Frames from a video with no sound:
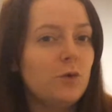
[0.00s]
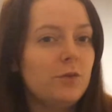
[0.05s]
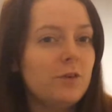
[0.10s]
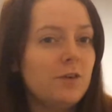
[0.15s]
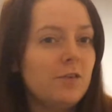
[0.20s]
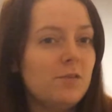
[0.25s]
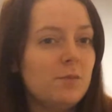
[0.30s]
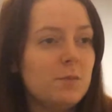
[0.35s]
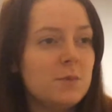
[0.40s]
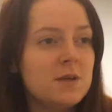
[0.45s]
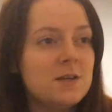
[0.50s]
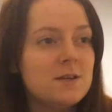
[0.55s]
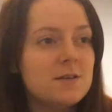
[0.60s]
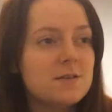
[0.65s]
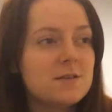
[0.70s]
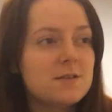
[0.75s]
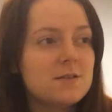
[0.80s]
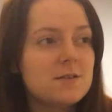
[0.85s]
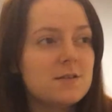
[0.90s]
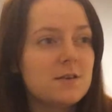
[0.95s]

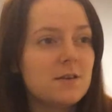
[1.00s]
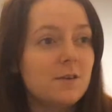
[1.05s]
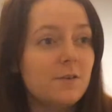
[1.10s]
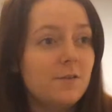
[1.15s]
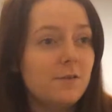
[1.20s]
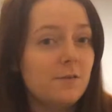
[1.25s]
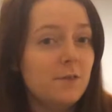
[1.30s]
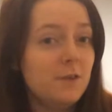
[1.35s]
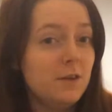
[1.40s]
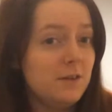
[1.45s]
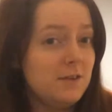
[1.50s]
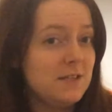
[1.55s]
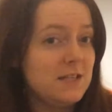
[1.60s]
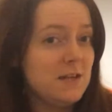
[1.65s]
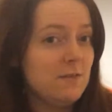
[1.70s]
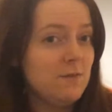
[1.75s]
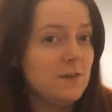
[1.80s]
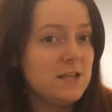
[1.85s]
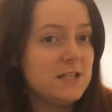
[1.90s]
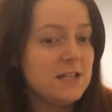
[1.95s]
Christmas, the
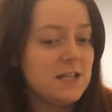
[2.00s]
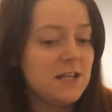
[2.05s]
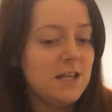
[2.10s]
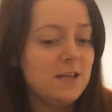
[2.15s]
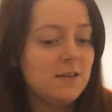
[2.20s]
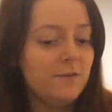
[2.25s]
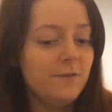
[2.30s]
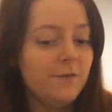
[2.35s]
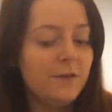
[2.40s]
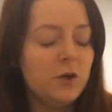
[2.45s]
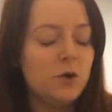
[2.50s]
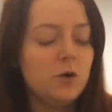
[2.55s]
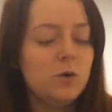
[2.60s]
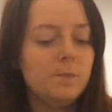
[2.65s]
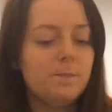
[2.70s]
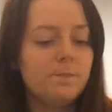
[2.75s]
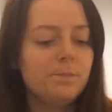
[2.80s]
DVD, the film.